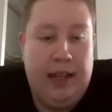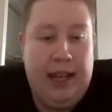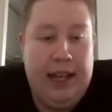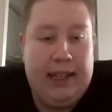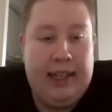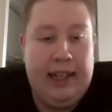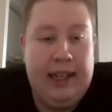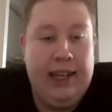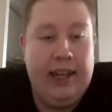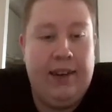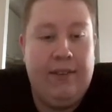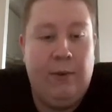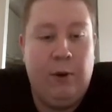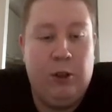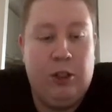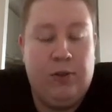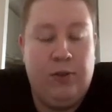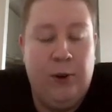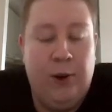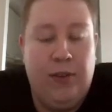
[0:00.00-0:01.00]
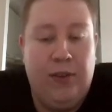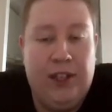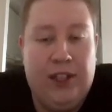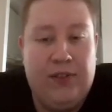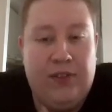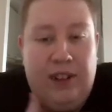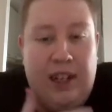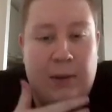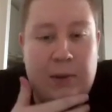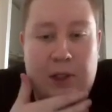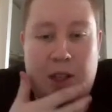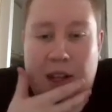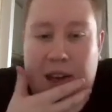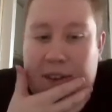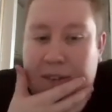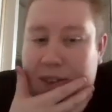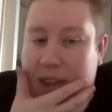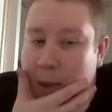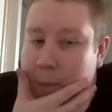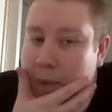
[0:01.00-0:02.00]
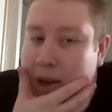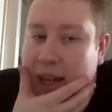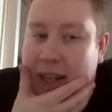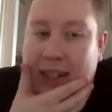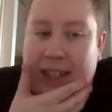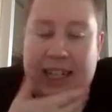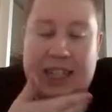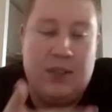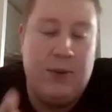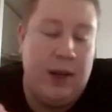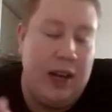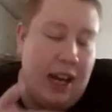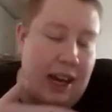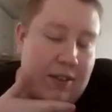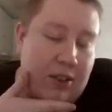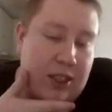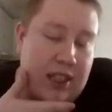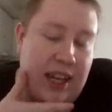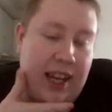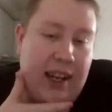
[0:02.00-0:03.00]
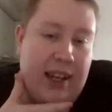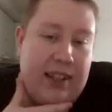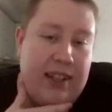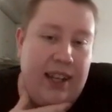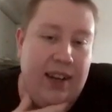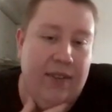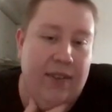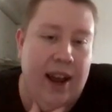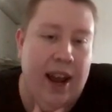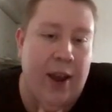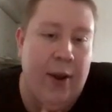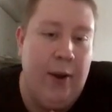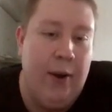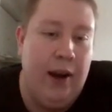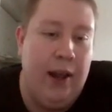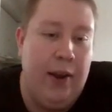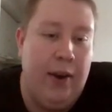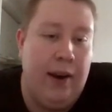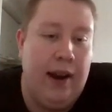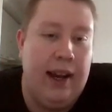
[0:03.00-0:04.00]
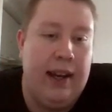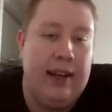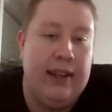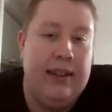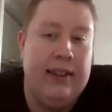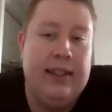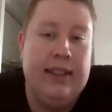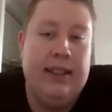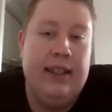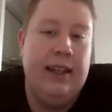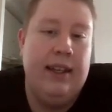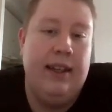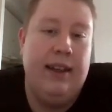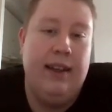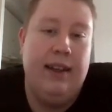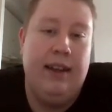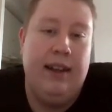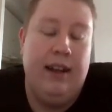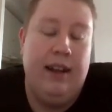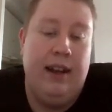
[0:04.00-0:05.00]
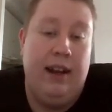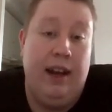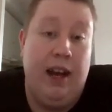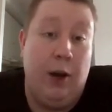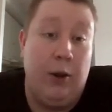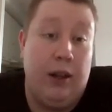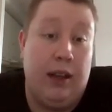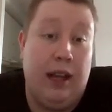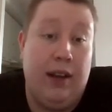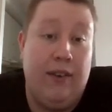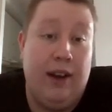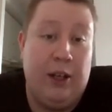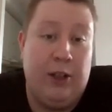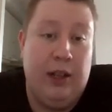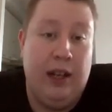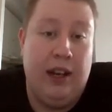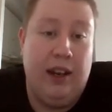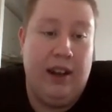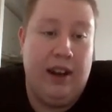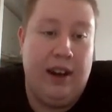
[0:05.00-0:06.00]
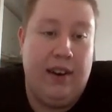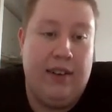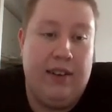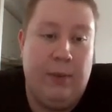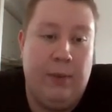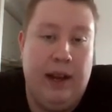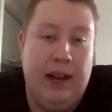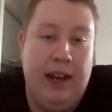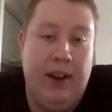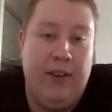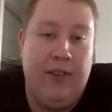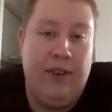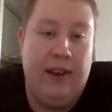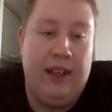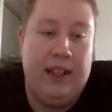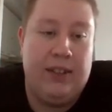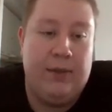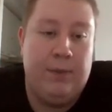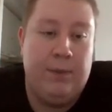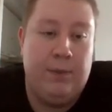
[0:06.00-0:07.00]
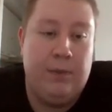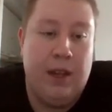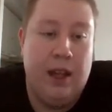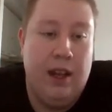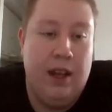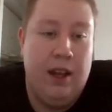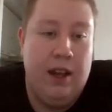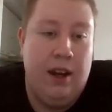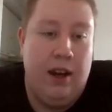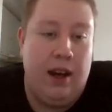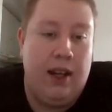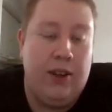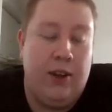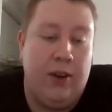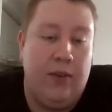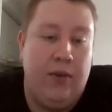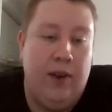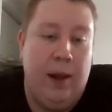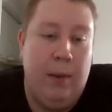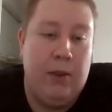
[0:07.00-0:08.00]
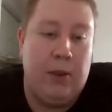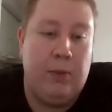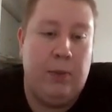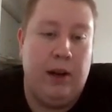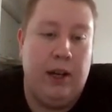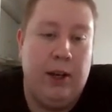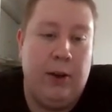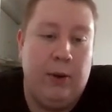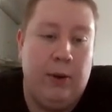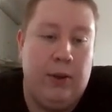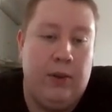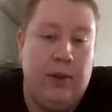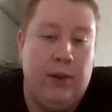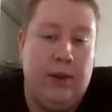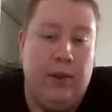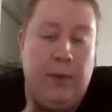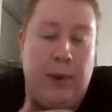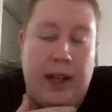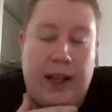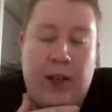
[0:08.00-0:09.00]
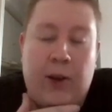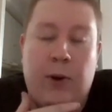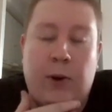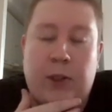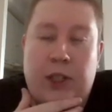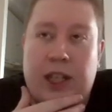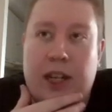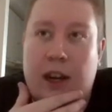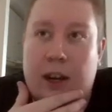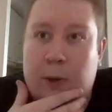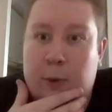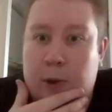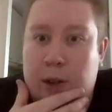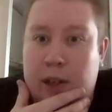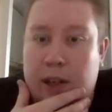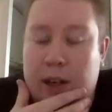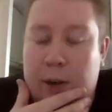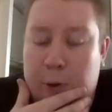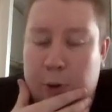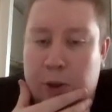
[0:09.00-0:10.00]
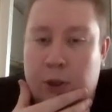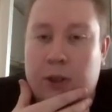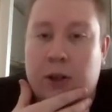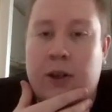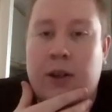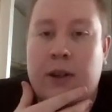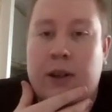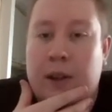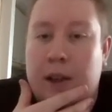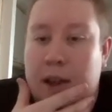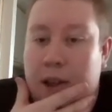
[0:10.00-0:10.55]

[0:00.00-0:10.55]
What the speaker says: lately. I've watched few of his films, loved them, and this one I have seen way earlier. And now that I've actually loved many of his other films with Koji Yakusho,